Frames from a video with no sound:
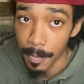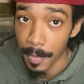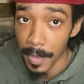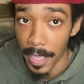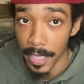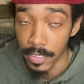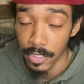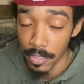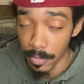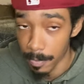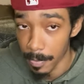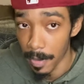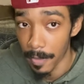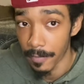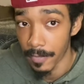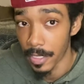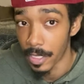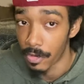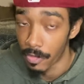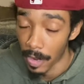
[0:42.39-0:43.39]
Patrick
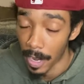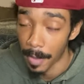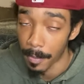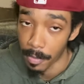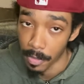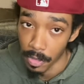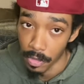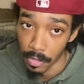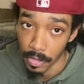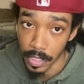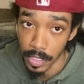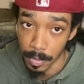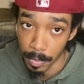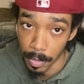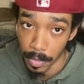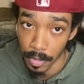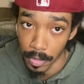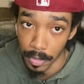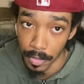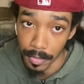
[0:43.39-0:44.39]
Beverly crap on Chris
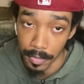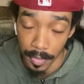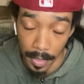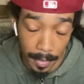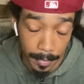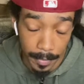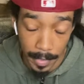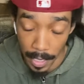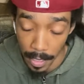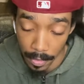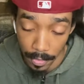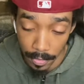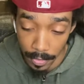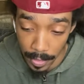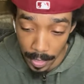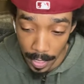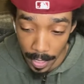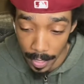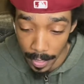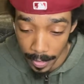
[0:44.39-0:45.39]
Paul. I'm not gonna
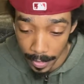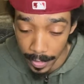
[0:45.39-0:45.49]
lie.